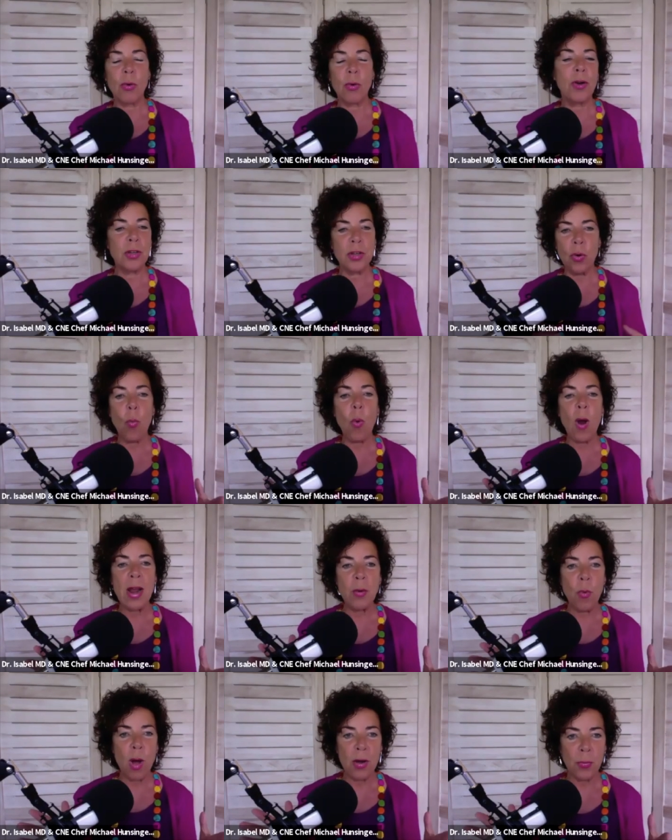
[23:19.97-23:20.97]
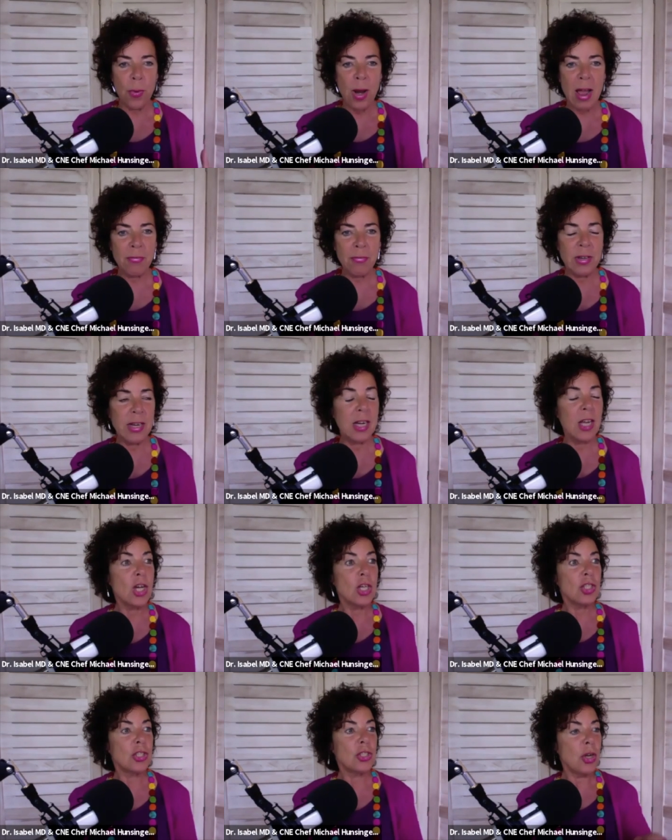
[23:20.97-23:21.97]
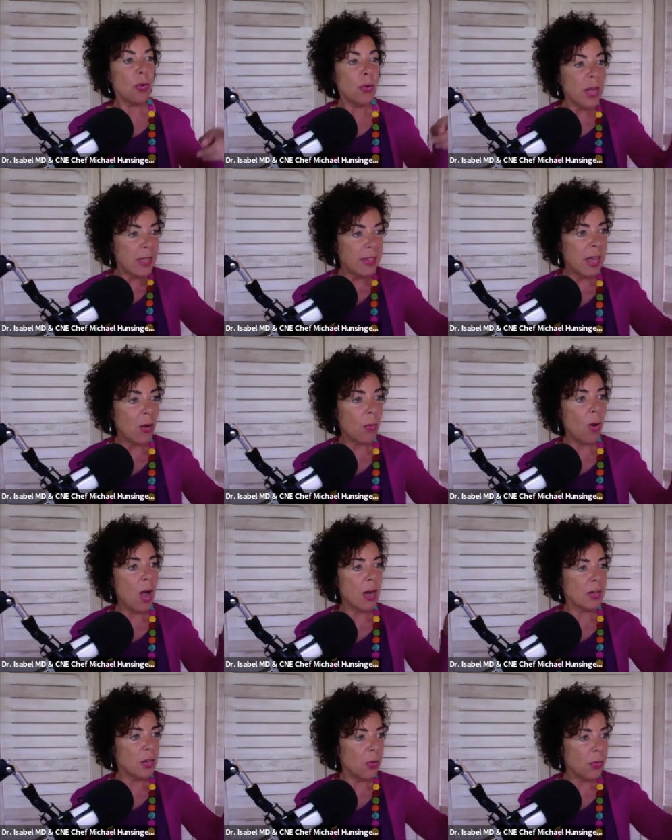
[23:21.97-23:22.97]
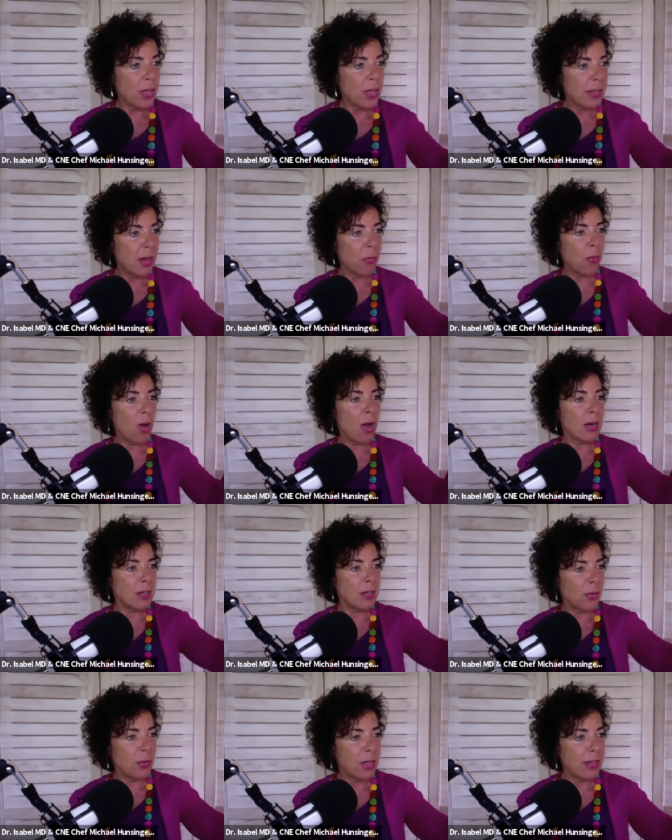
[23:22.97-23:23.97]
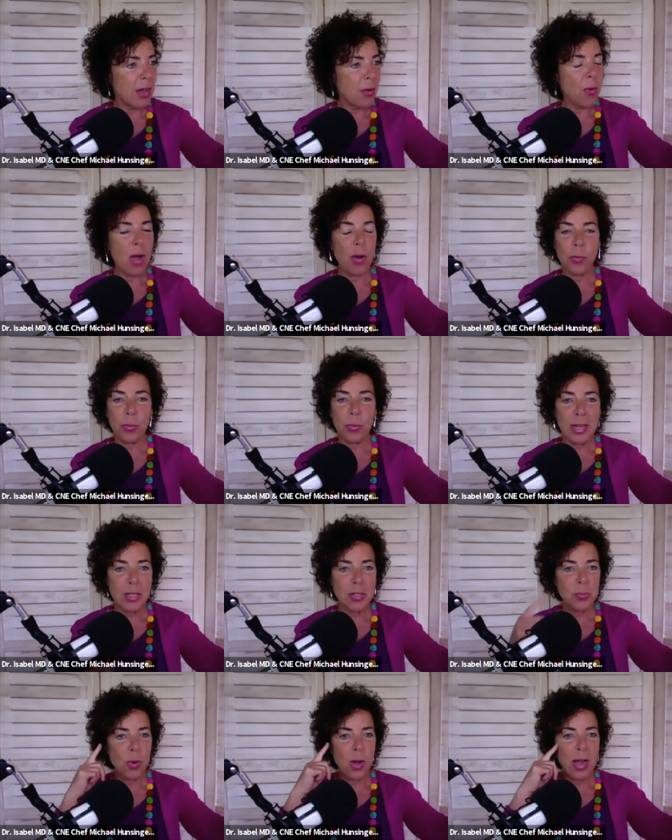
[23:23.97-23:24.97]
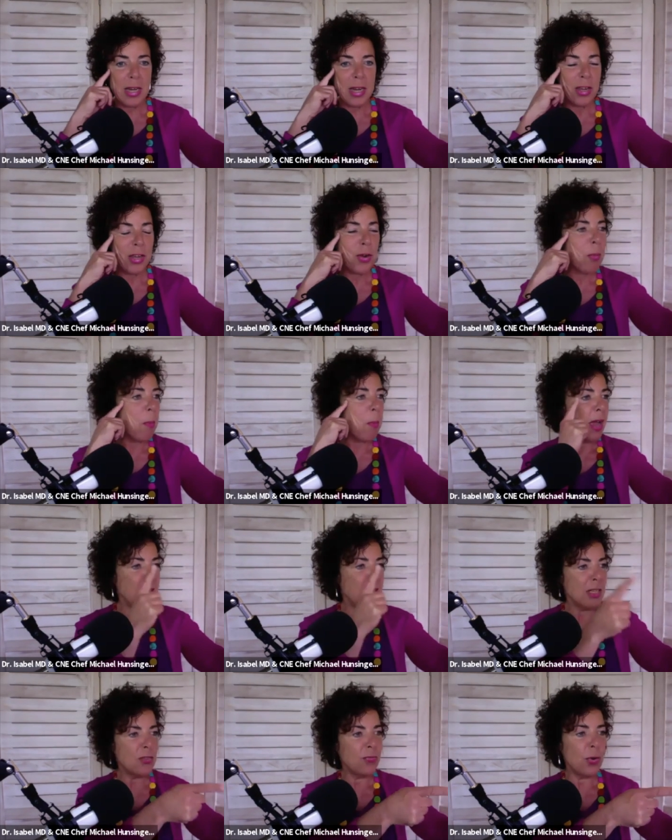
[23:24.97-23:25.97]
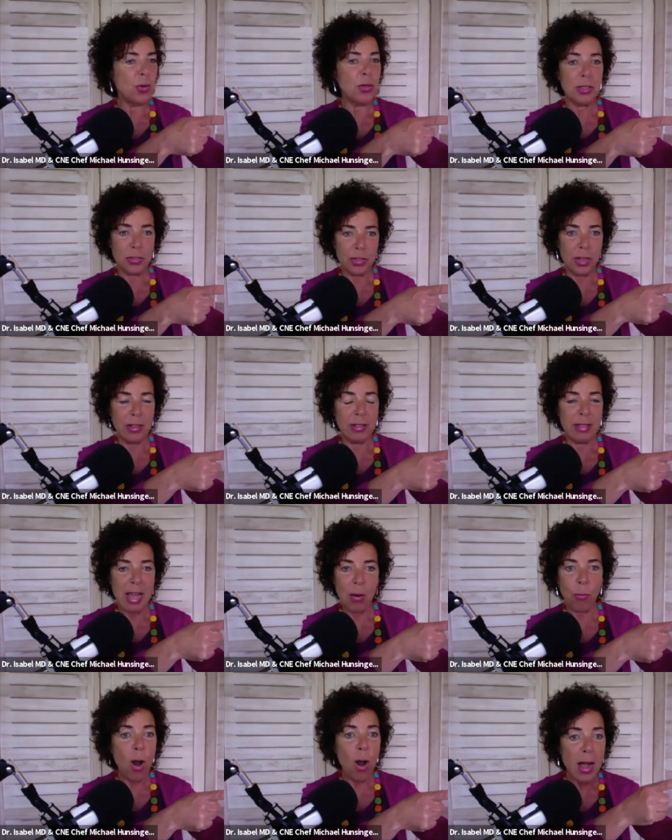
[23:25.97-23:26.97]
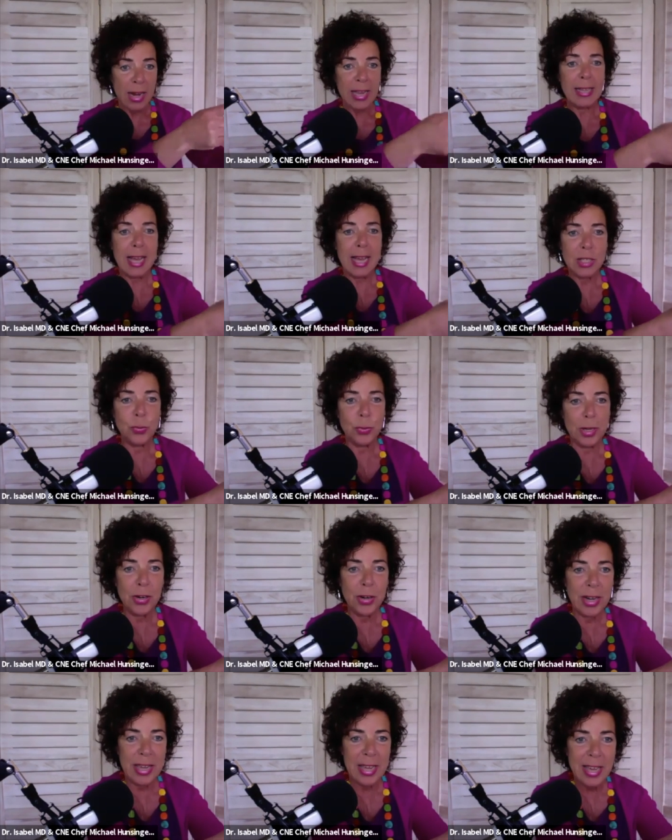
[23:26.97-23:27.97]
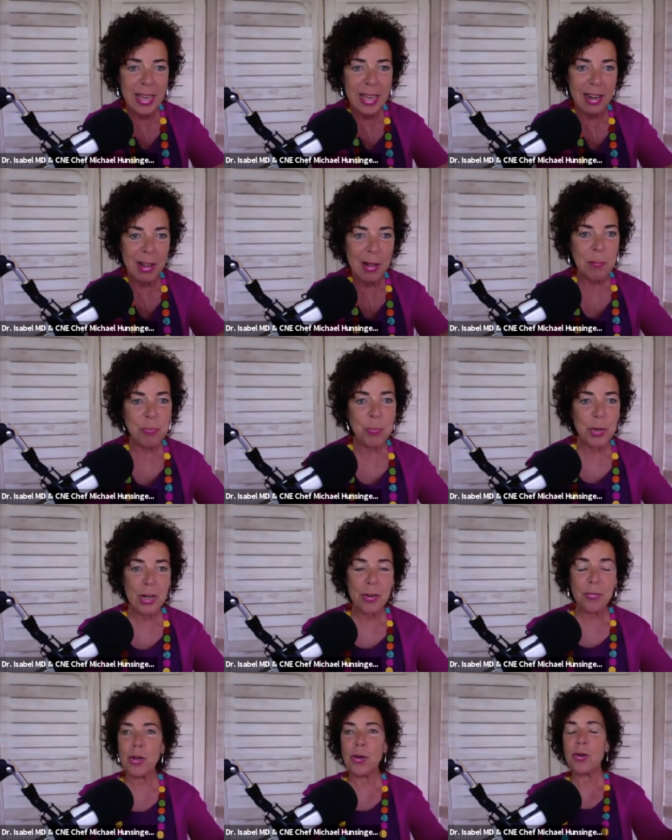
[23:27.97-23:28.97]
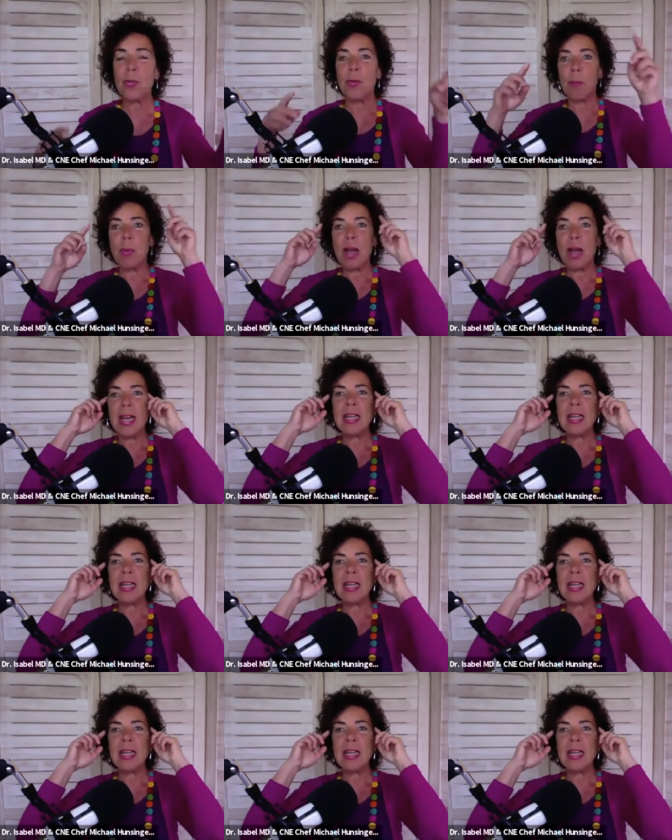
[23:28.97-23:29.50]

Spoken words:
or you're whitewater rafting, don't hit that rock, don't hit that rock, don't hit that rock. Well, guess what? Your mind is focused on that rock, and that's what you're going to hit. But if your mind